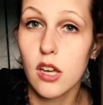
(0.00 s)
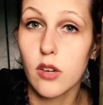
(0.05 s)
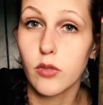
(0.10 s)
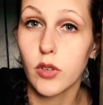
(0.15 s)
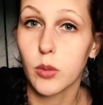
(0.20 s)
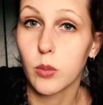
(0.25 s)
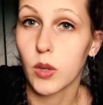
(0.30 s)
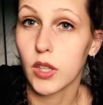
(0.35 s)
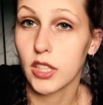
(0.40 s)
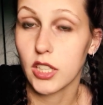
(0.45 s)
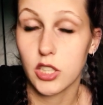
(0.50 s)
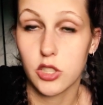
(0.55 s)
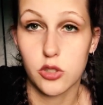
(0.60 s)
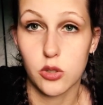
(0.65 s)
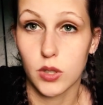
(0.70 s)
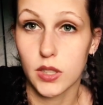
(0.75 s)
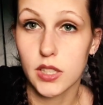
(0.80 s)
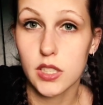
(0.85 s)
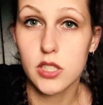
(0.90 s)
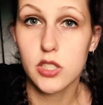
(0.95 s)
from when he
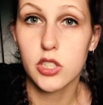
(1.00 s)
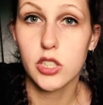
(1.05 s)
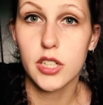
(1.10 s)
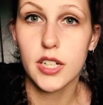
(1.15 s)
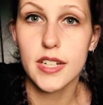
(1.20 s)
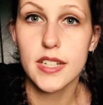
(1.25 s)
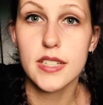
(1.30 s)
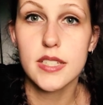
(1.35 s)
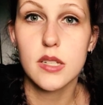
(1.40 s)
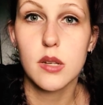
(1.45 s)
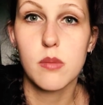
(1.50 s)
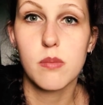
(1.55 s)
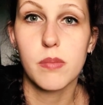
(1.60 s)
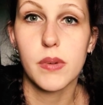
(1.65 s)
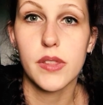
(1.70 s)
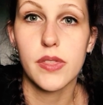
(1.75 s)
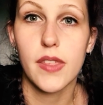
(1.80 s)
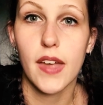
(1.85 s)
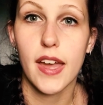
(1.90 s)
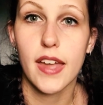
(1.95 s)
joined the circus but
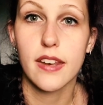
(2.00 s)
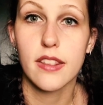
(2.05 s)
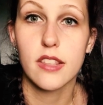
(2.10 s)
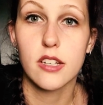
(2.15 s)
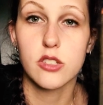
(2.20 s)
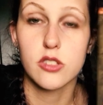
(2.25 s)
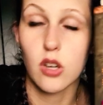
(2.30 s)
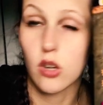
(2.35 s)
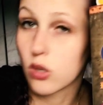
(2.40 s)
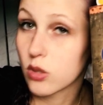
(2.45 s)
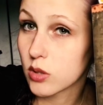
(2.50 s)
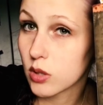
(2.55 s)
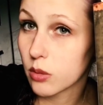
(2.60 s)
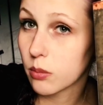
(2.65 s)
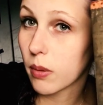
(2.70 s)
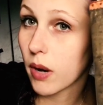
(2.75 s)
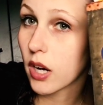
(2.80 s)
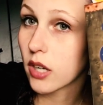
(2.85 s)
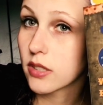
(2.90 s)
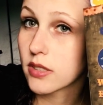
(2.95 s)
then there's also
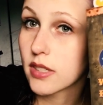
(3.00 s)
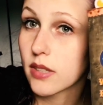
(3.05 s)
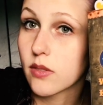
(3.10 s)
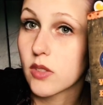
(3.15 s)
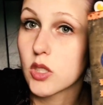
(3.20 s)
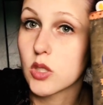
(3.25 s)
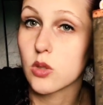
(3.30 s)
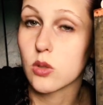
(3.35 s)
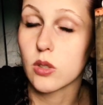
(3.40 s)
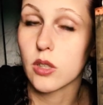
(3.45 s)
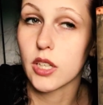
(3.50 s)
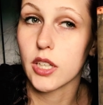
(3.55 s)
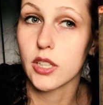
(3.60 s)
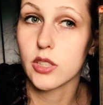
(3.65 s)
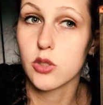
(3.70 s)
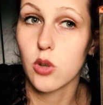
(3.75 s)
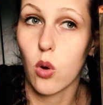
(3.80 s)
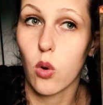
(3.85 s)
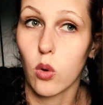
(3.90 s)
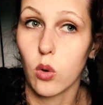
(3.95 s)
parts of the story
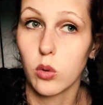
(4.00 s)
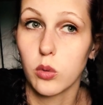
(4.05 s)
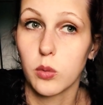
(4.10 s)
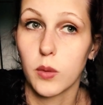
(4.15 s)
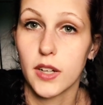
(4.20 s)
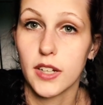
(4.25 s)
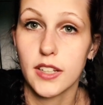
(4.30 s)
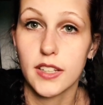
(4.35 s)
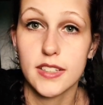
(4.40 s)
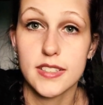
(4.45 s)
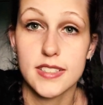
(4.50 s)
told when he's